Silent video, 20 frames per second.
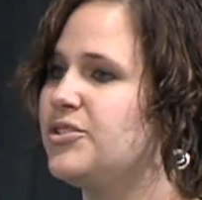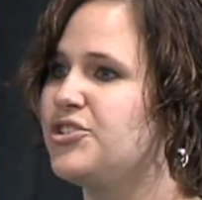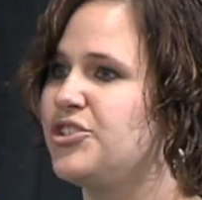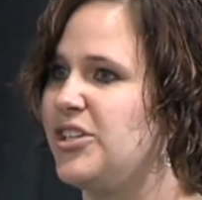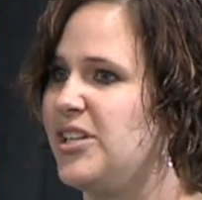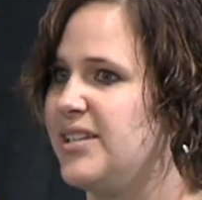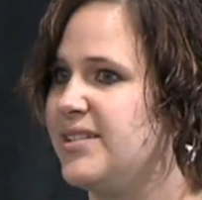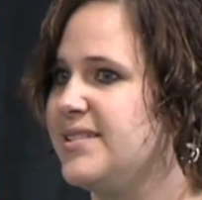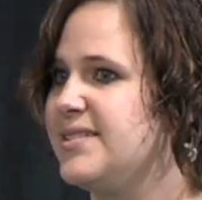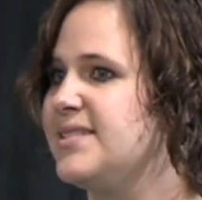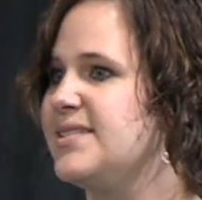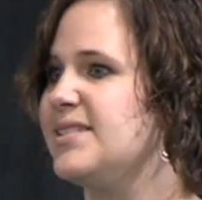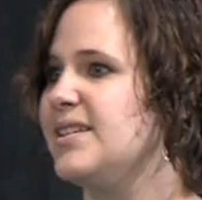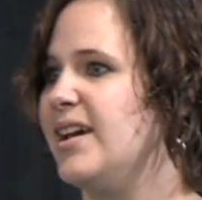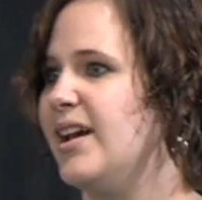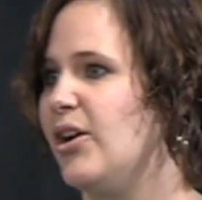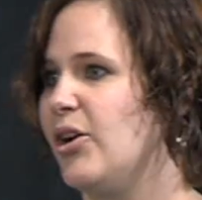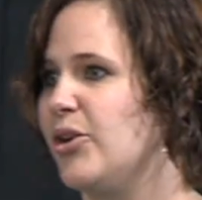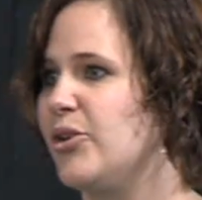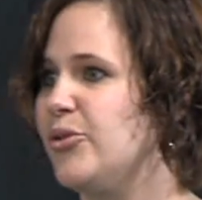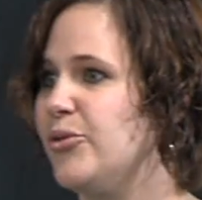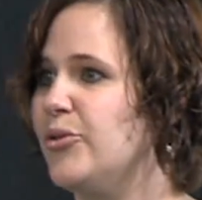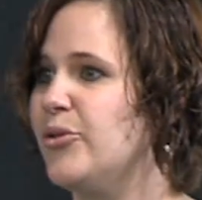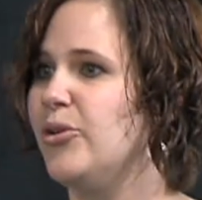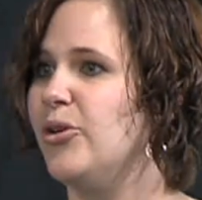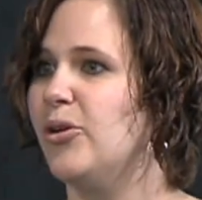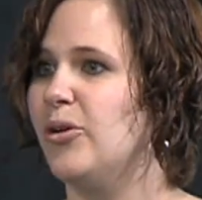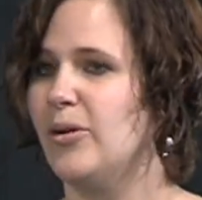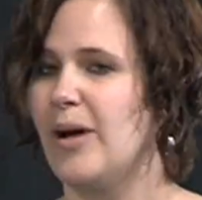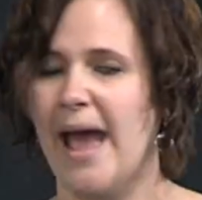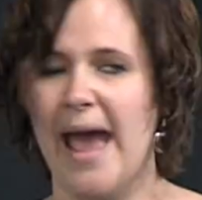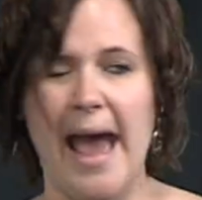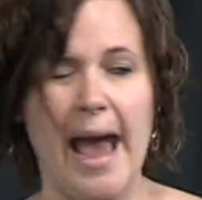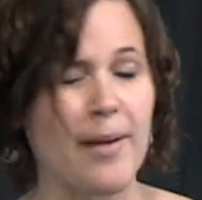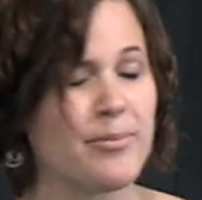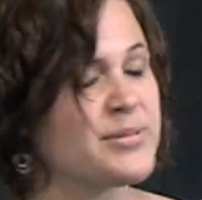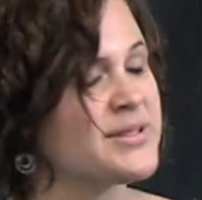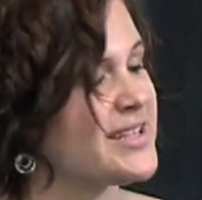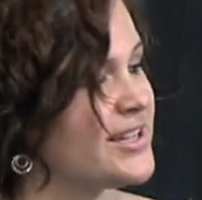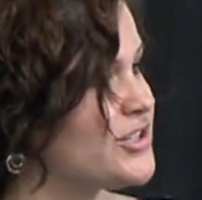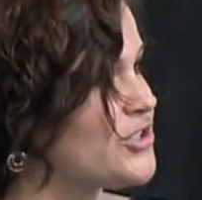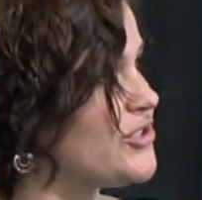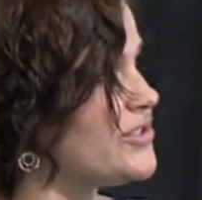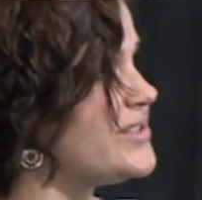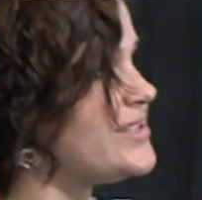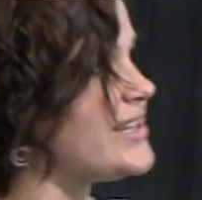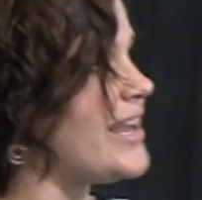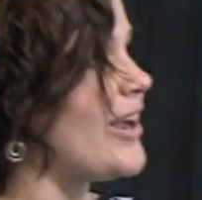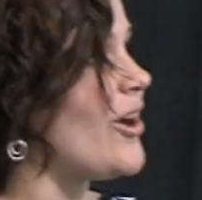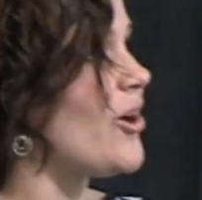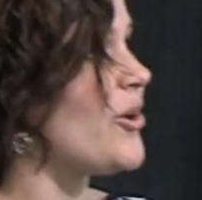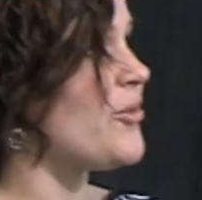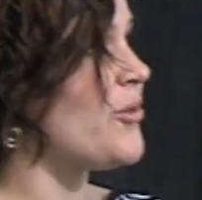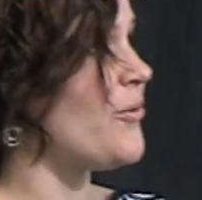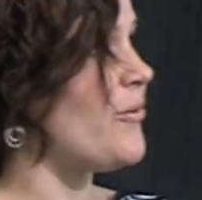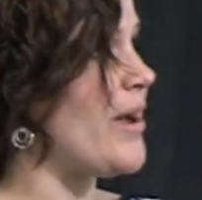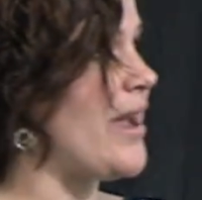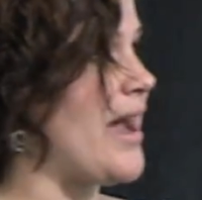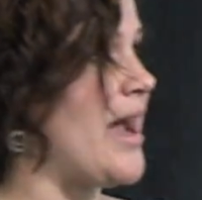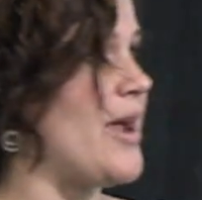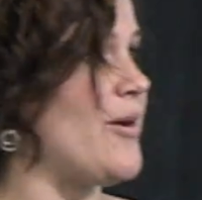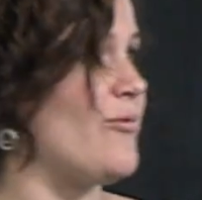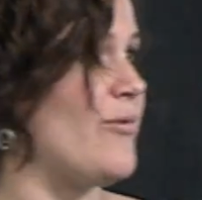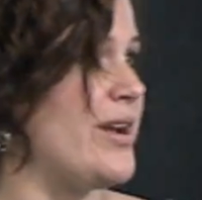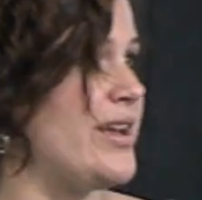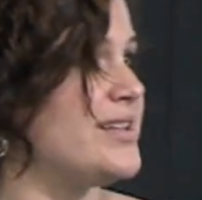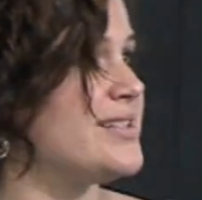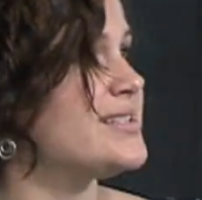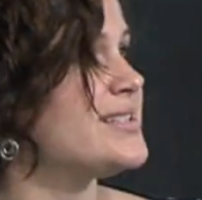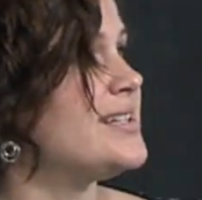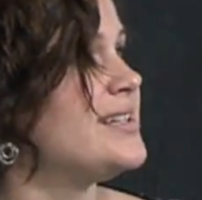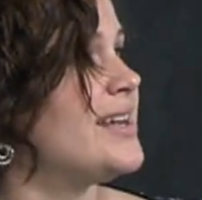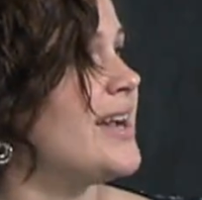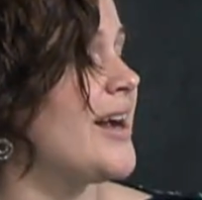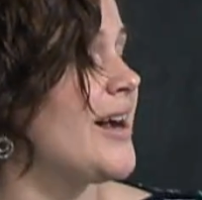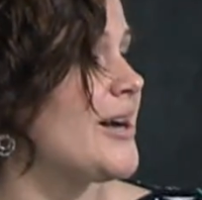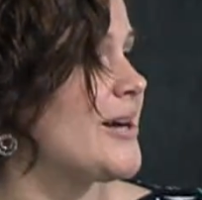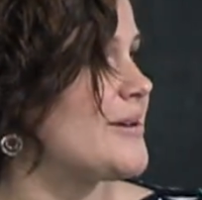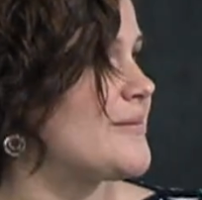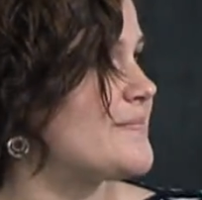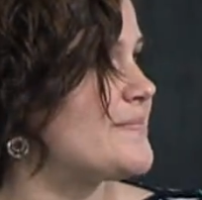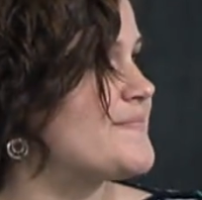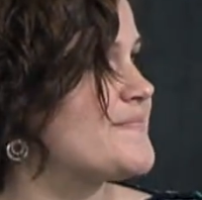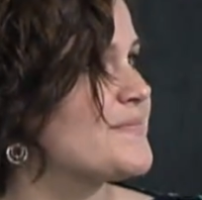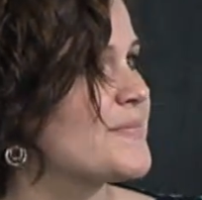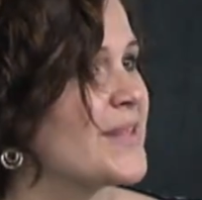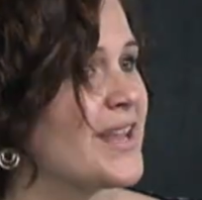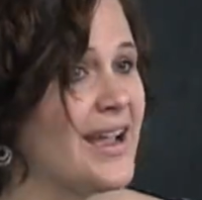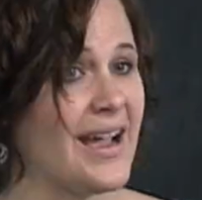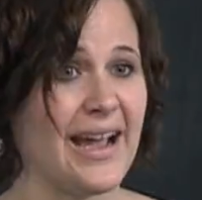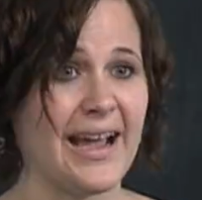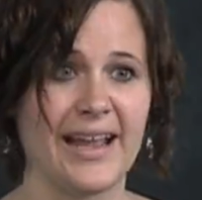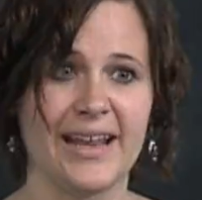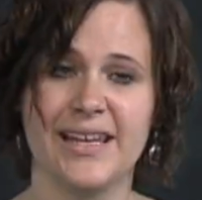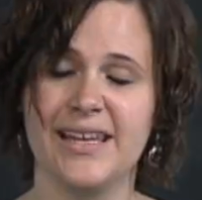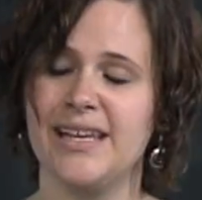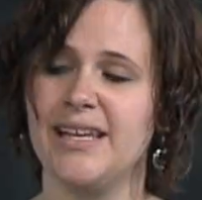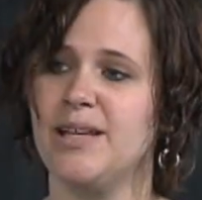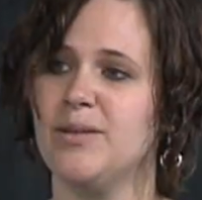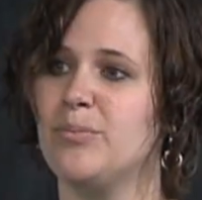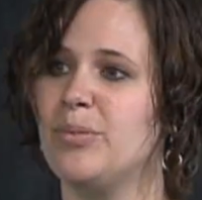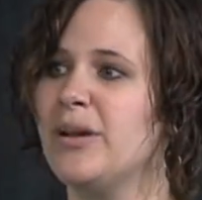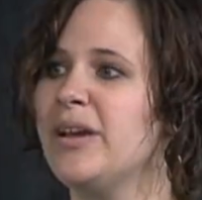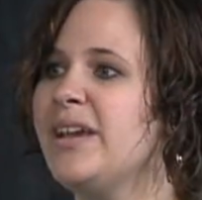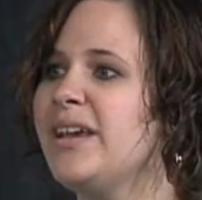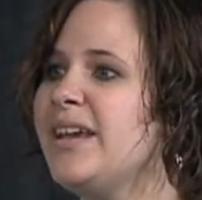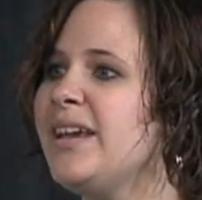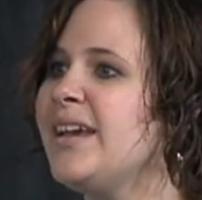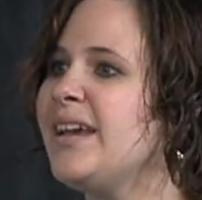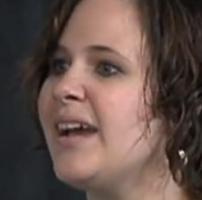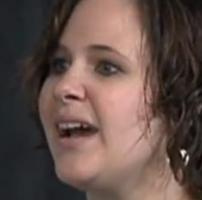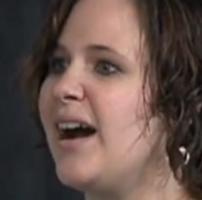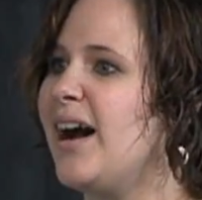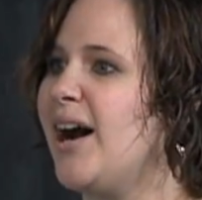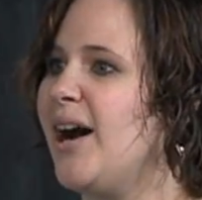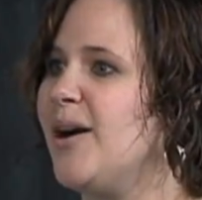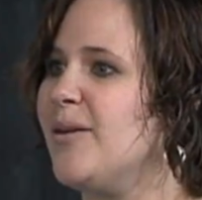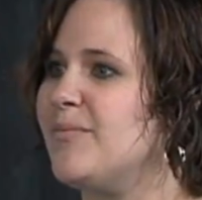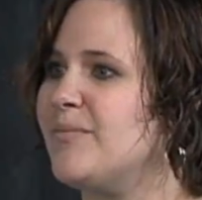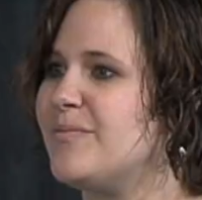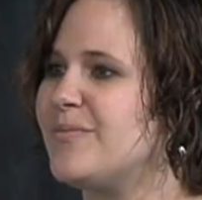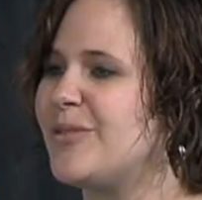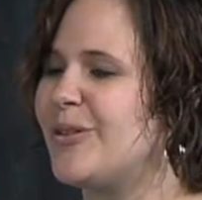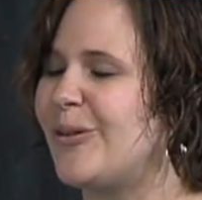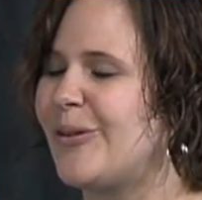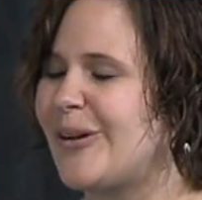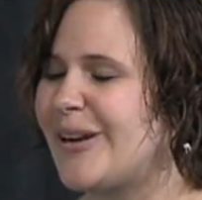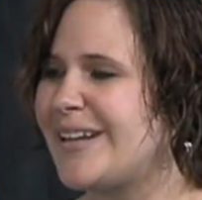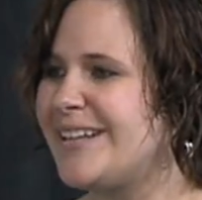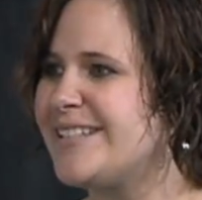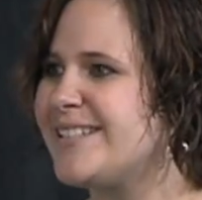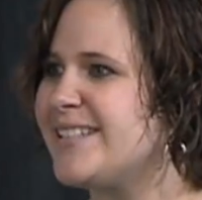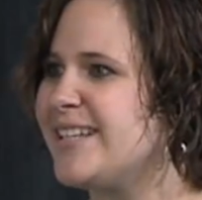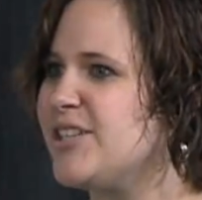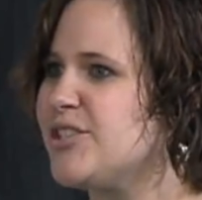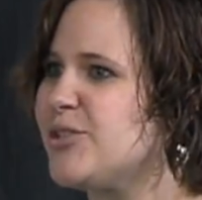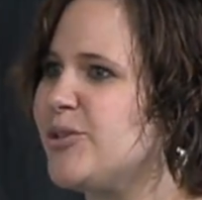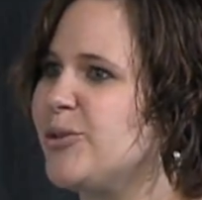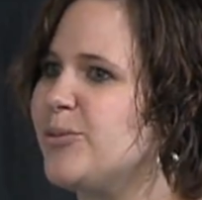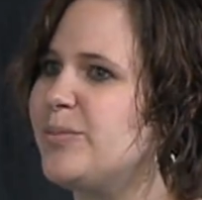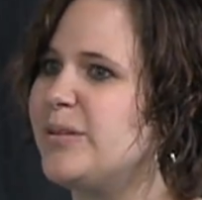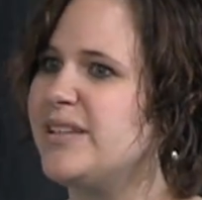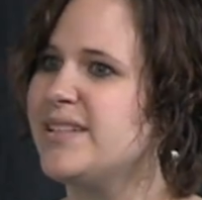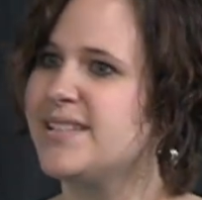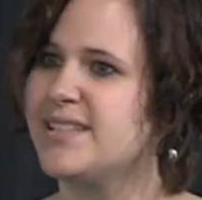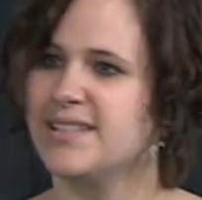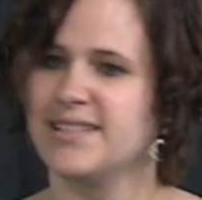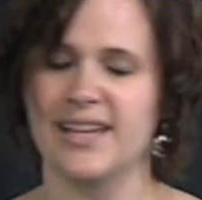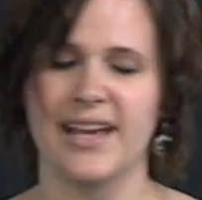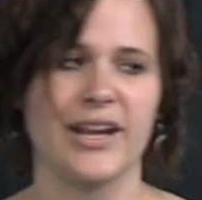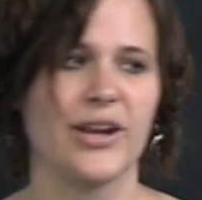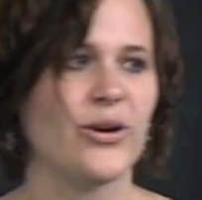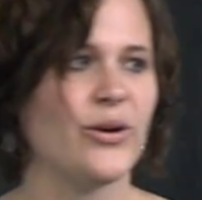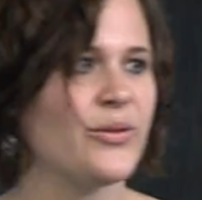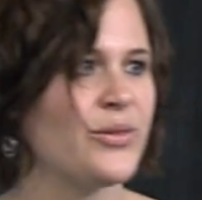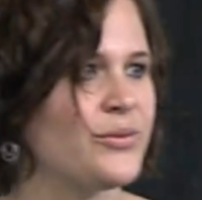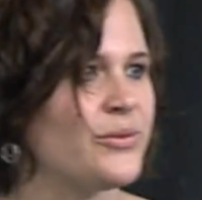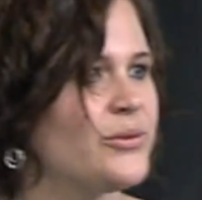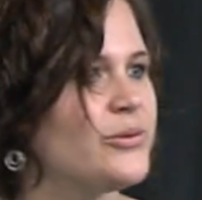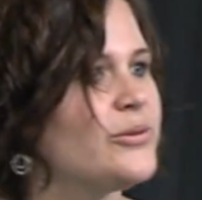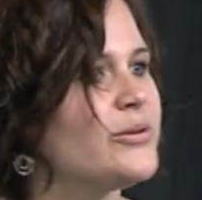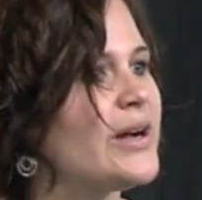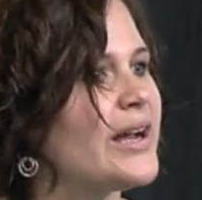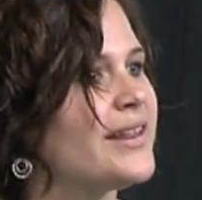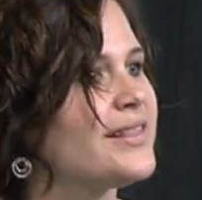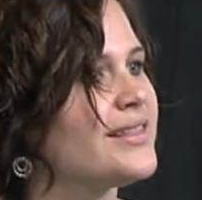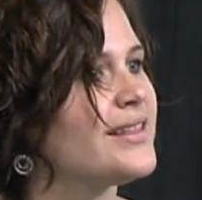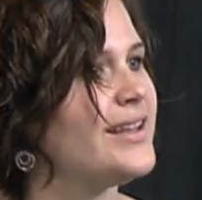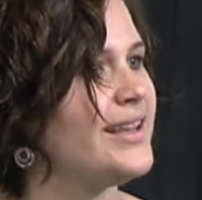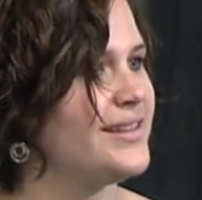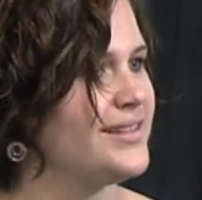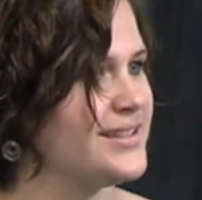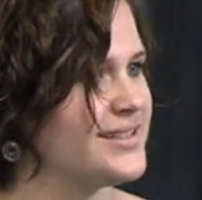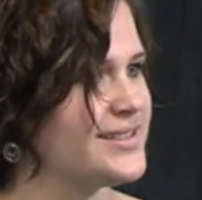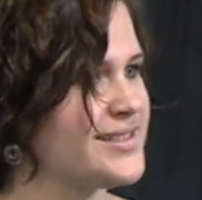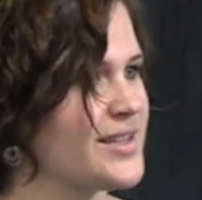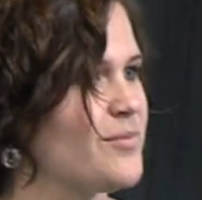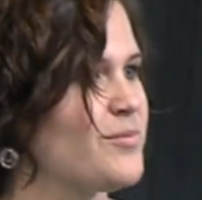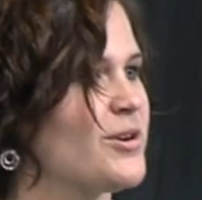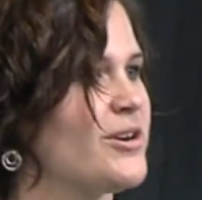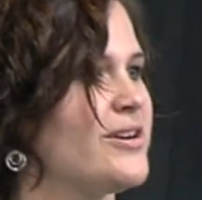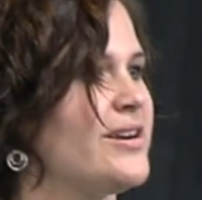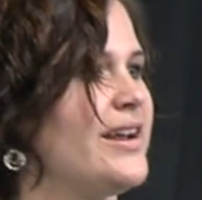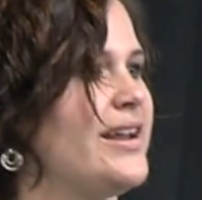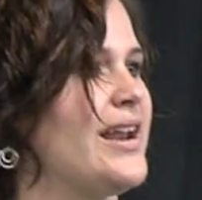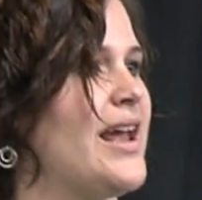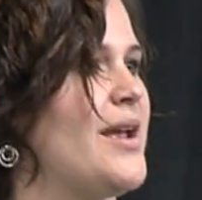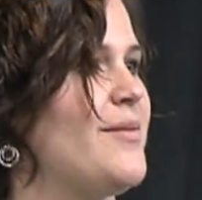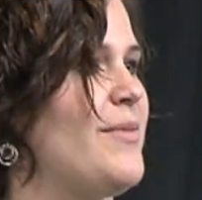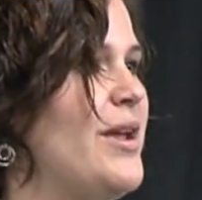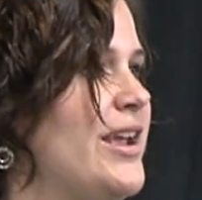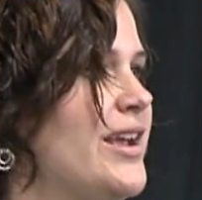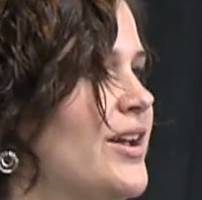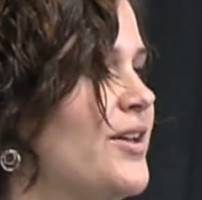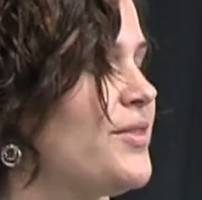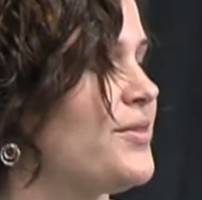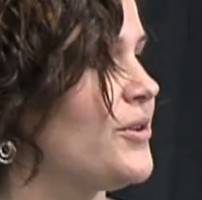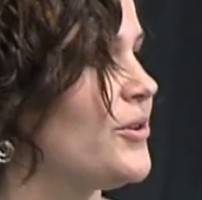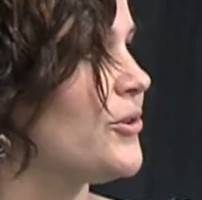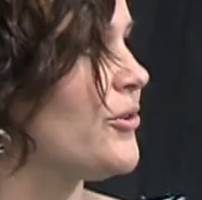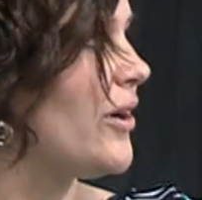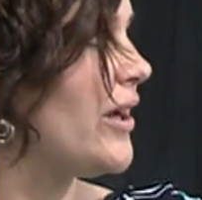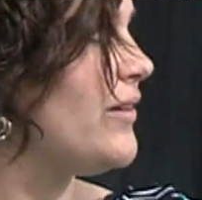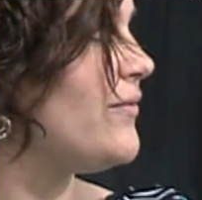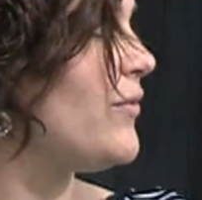Sheets, or Google Apps, I should say, are the way I went. I keep the organizational piece as I go through in the summer, and I make a 3rd grade